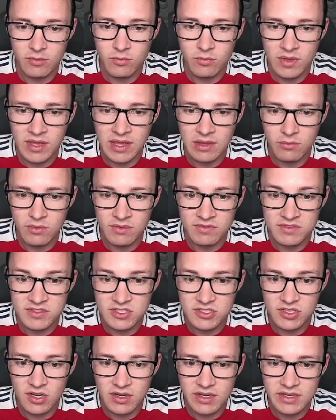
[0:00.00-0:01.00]
we've
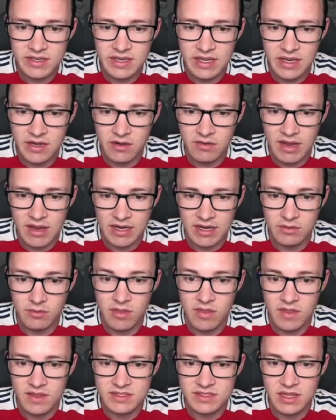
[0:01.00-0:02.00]
started to interact with
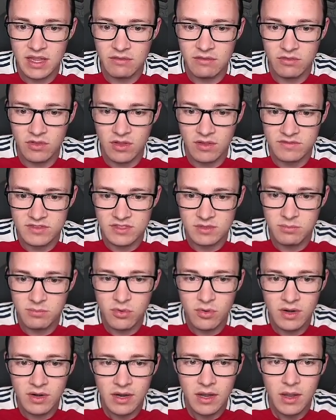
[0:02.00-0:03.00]
this level of
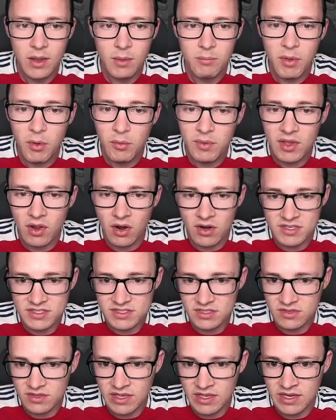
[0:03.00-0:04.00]
support, but we are
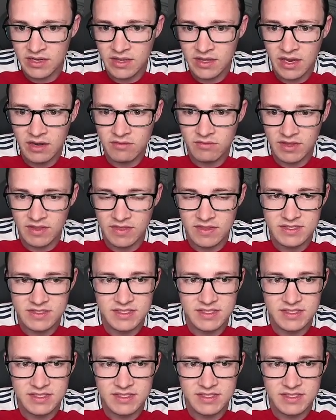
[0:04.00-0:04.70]
still in kind of this